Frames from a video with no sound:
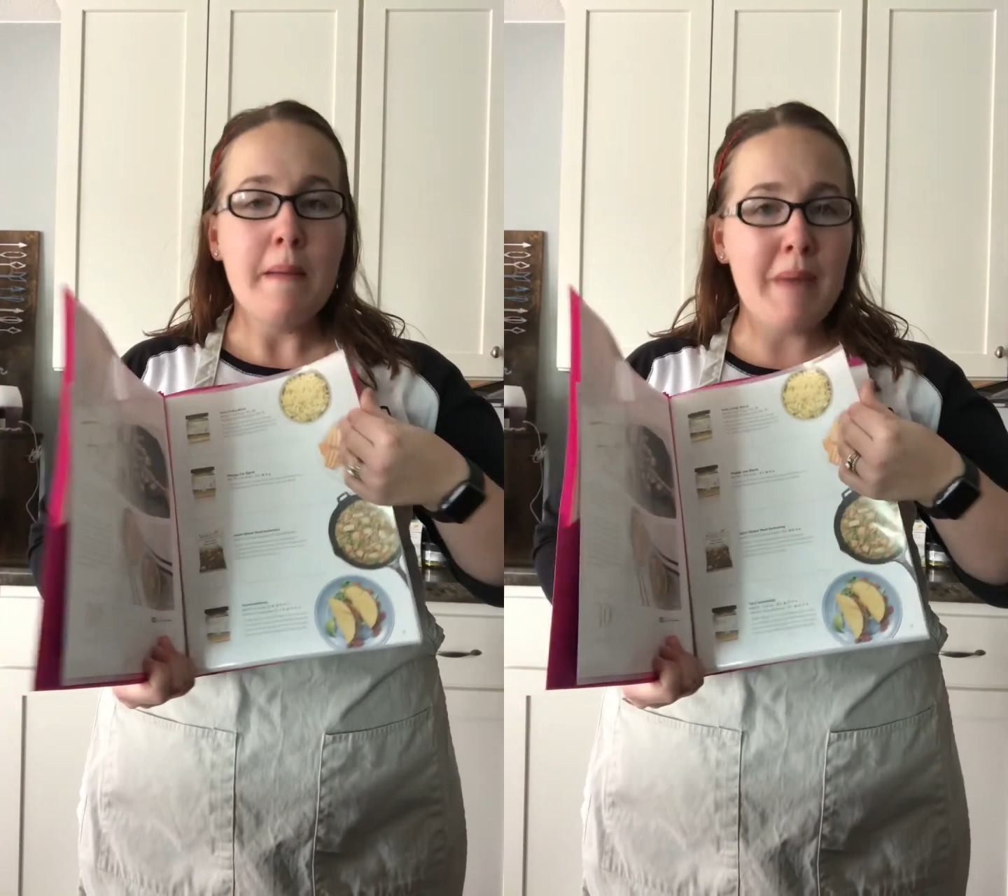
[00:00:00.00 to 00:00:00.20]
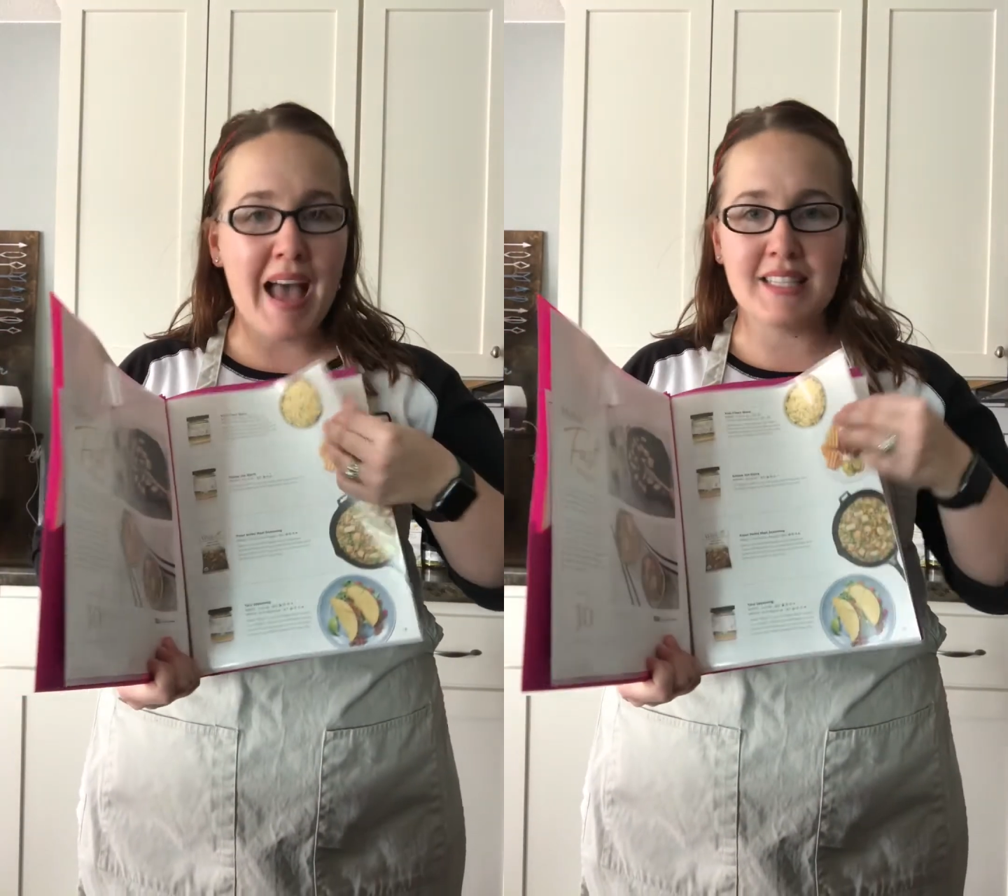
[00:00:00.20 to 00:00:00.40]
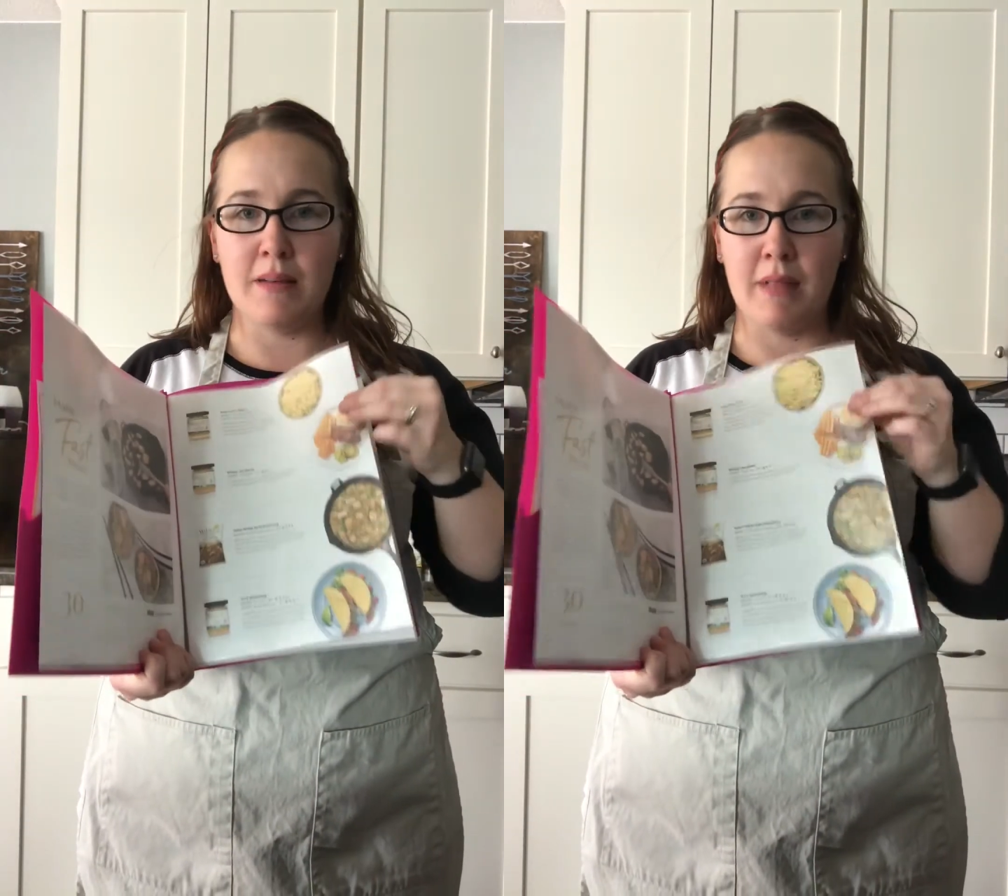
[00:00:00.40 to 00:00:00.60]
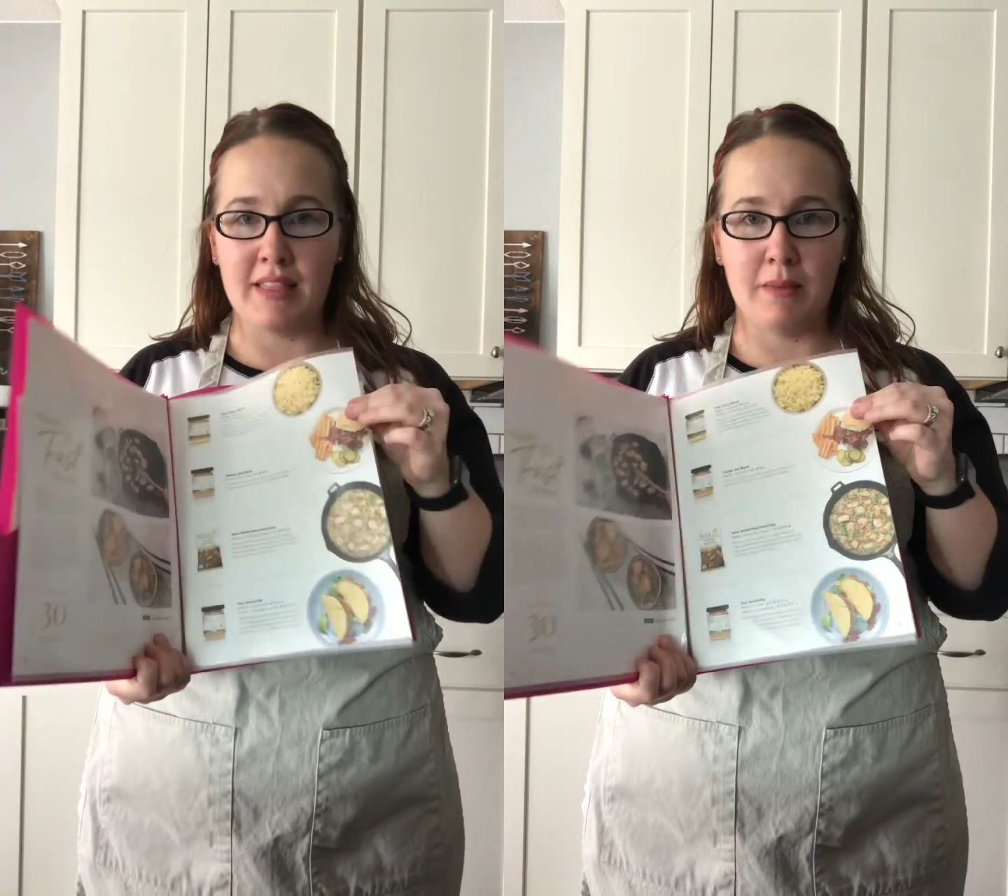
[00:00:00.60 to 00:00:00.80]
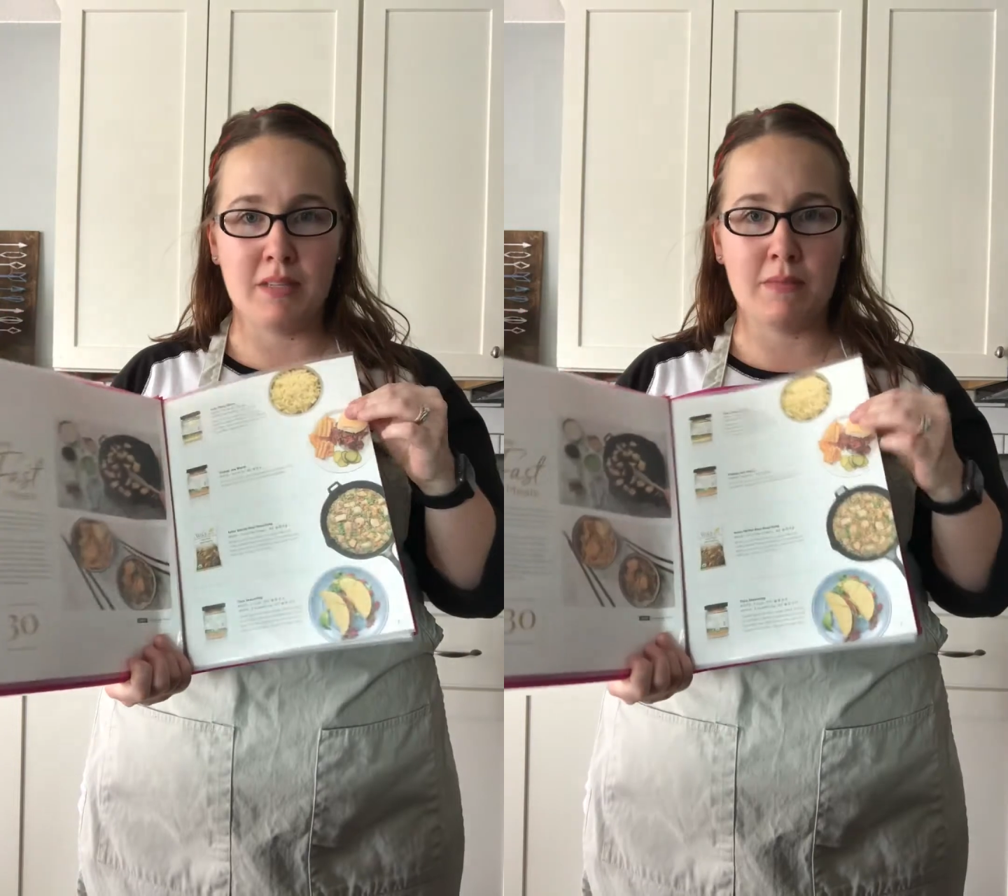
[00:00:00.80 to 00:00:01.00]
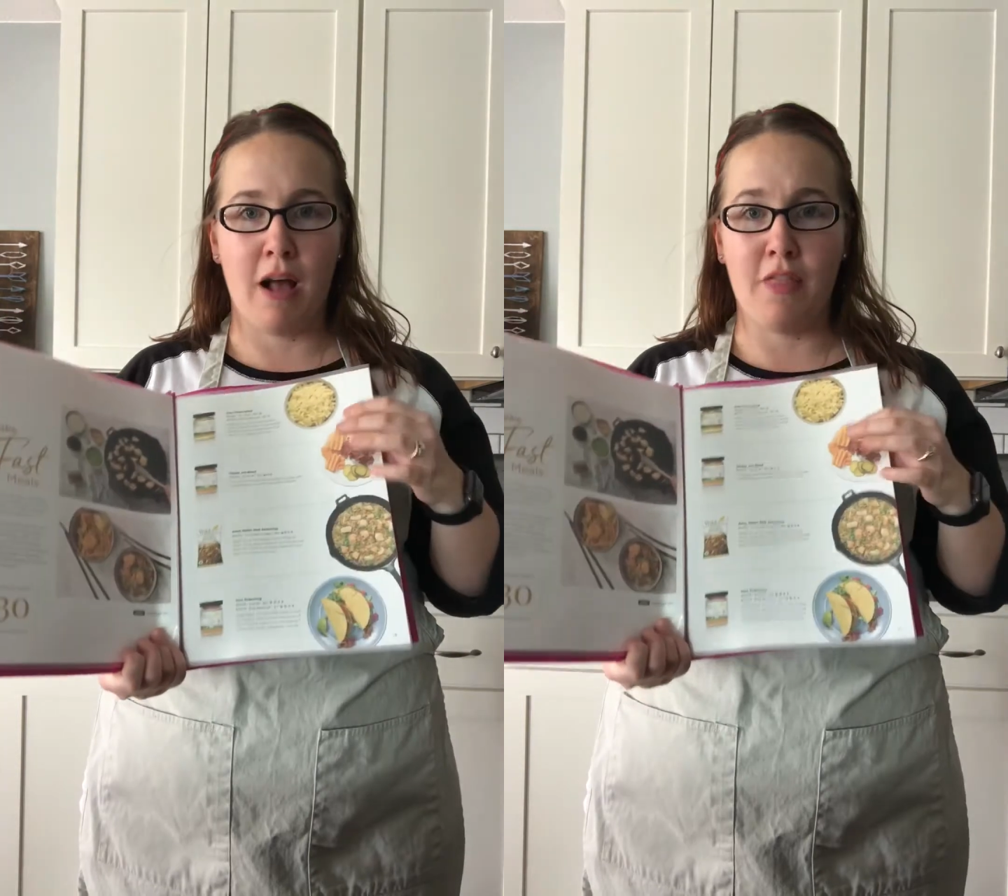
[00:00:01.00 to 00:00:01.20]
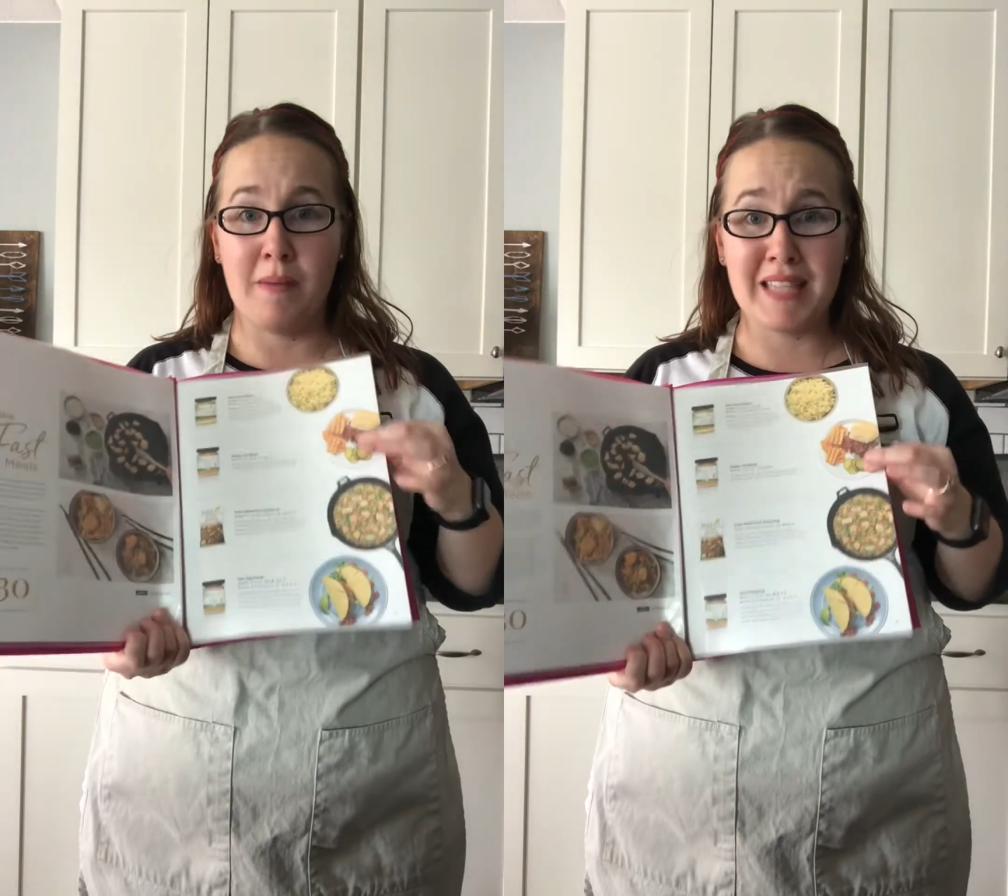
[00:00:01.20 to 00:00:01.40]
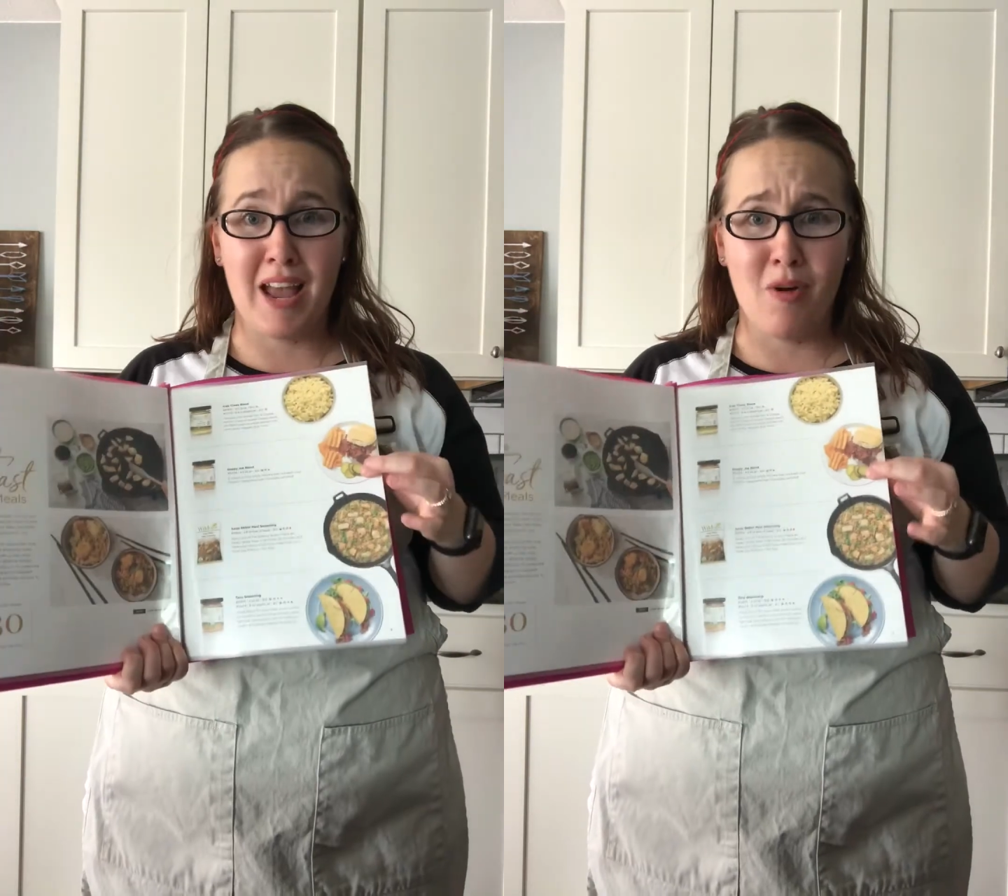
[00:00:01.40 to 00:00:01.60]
Pass them, let them smell them, say,